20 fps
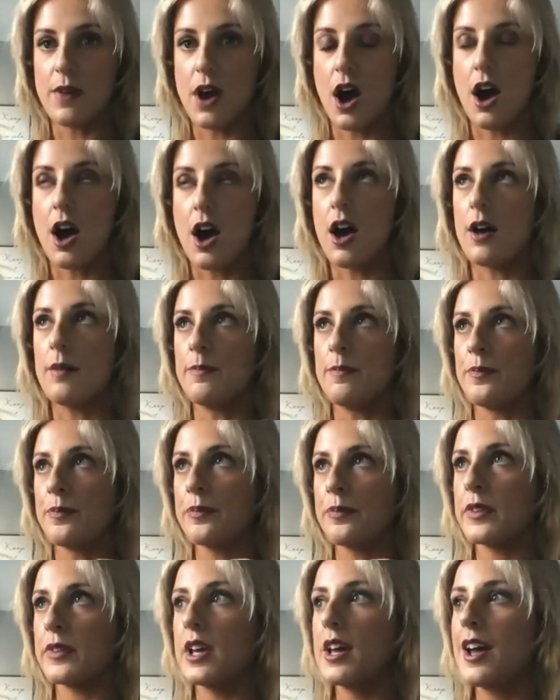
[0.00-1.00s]

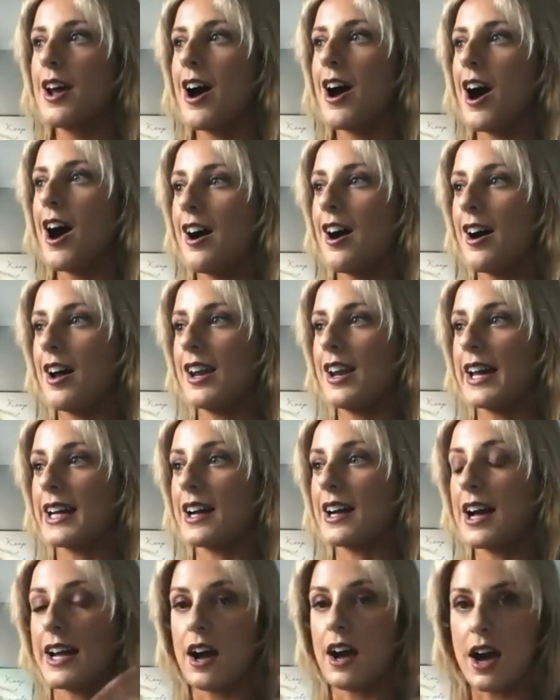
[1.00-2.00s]
Like
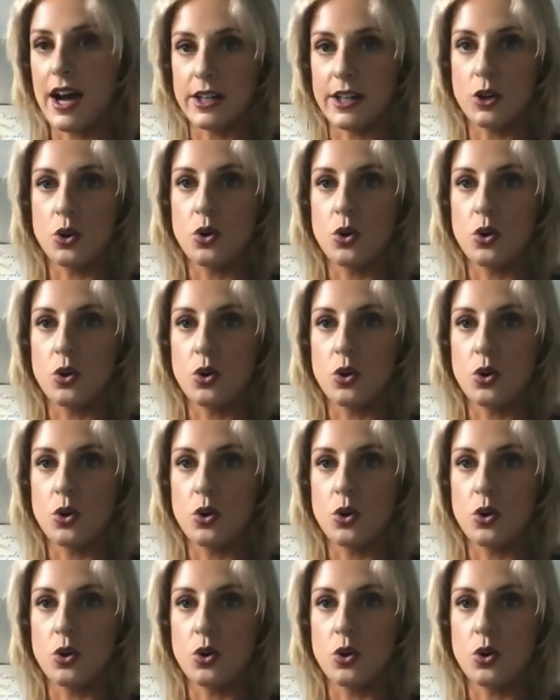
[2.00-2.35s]
I know